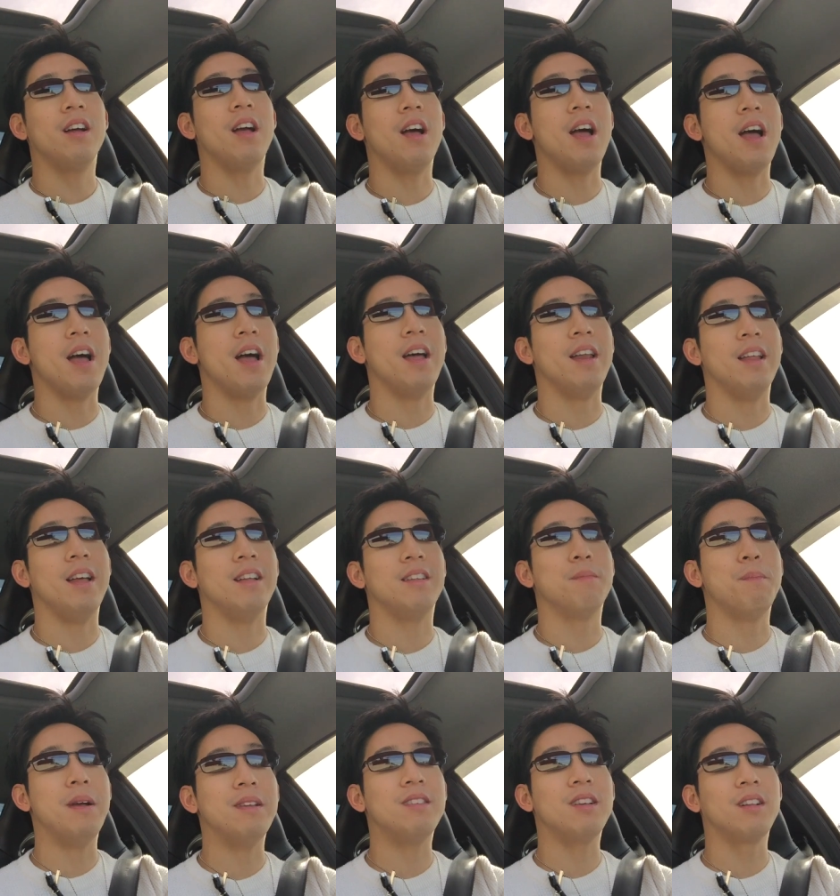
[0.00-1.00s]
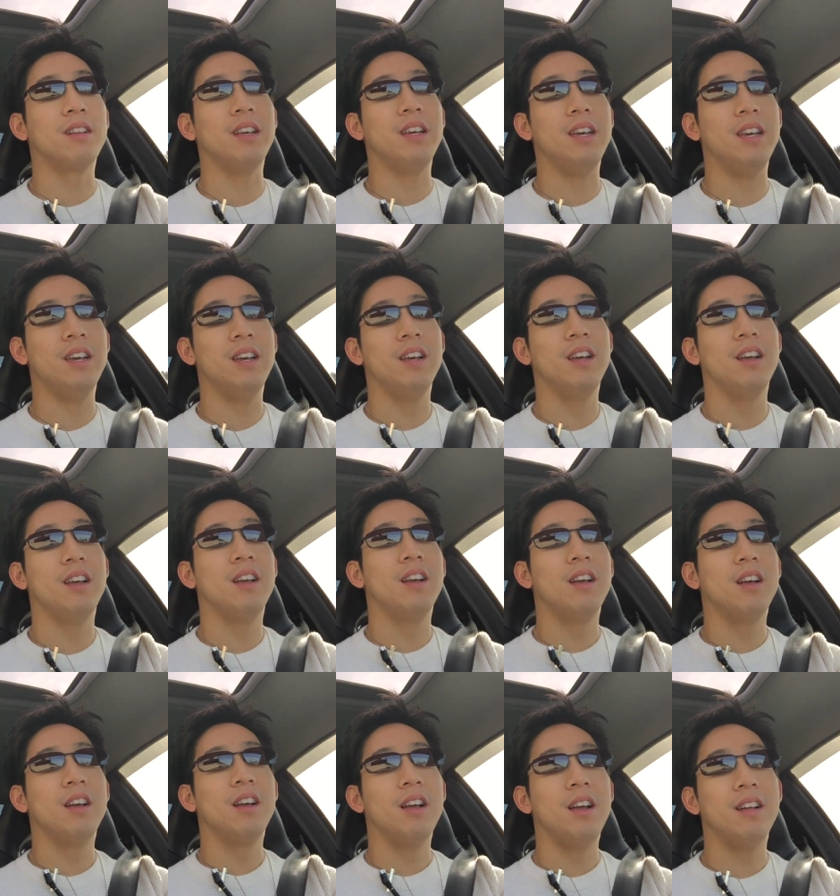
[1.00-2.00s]
and
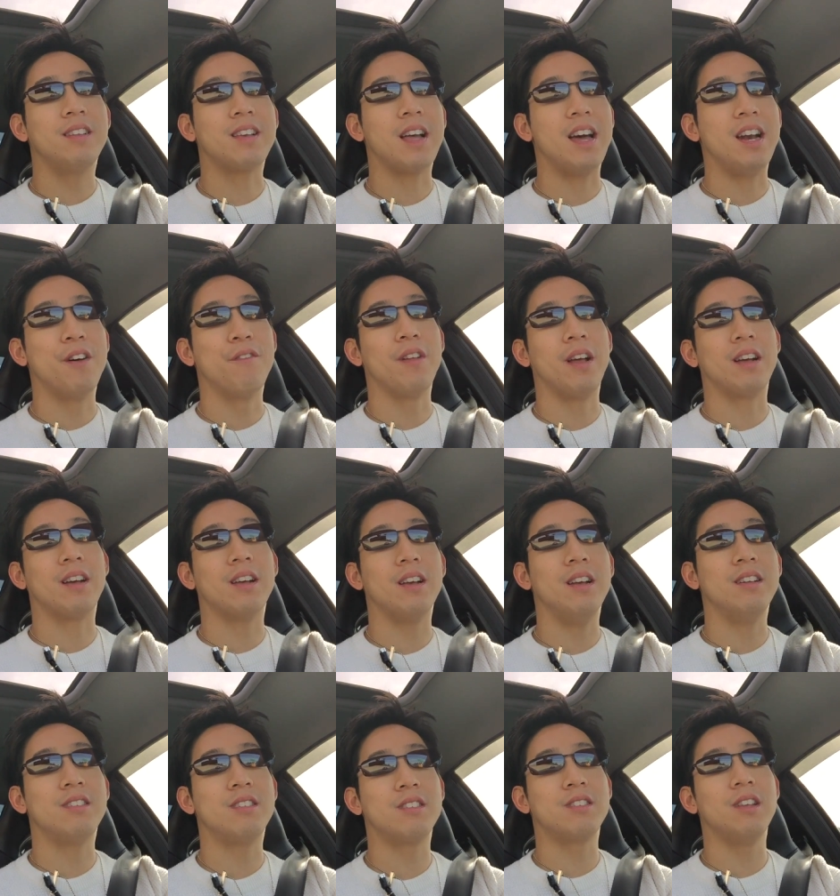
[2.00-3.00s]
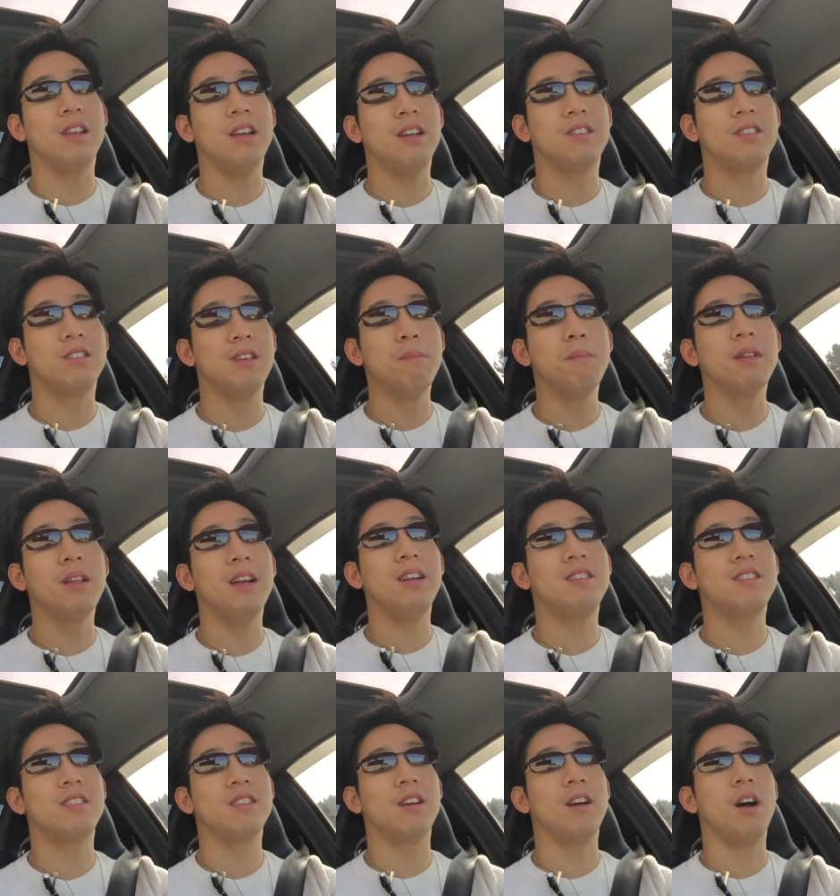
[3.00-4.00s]
it's kind of like it
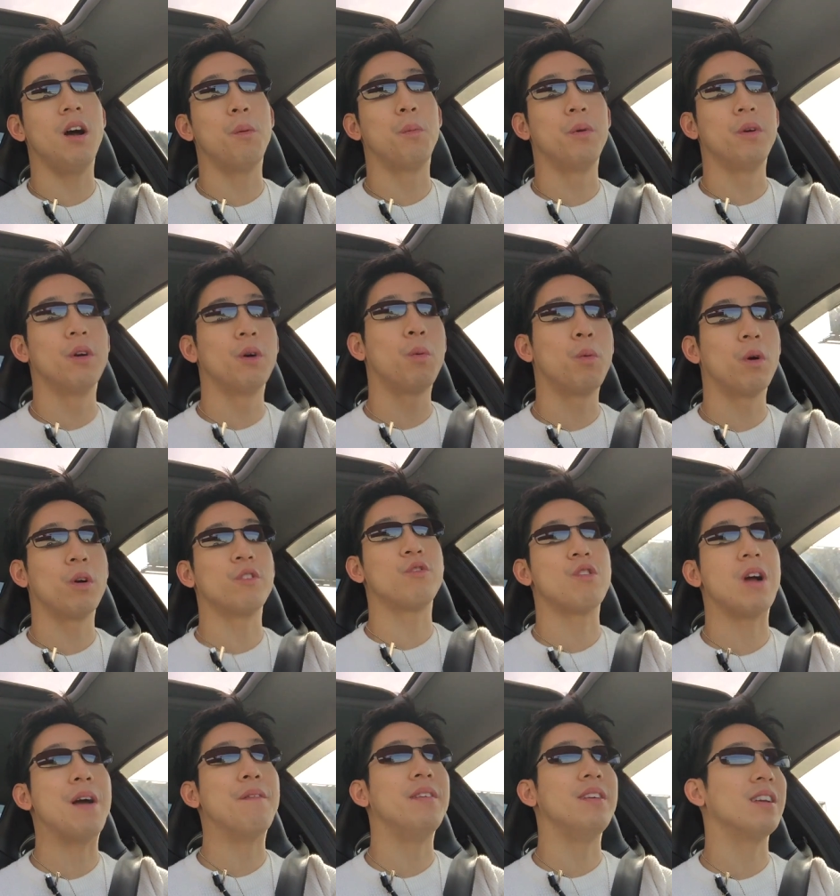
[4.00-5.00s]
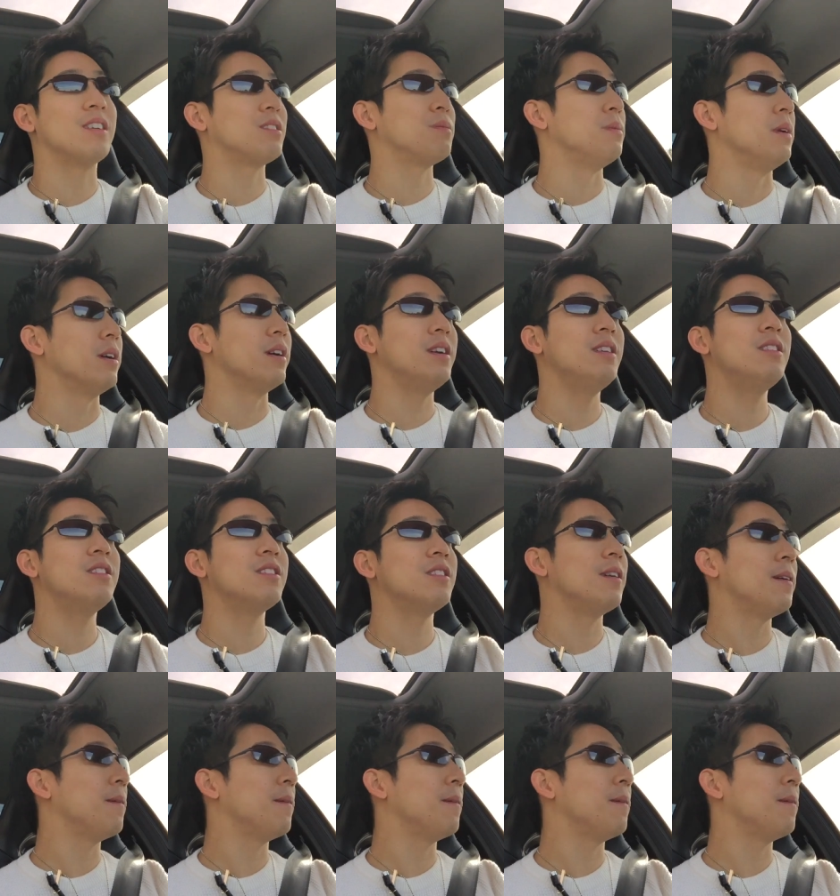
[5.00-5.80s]
simulates a real world driving experience.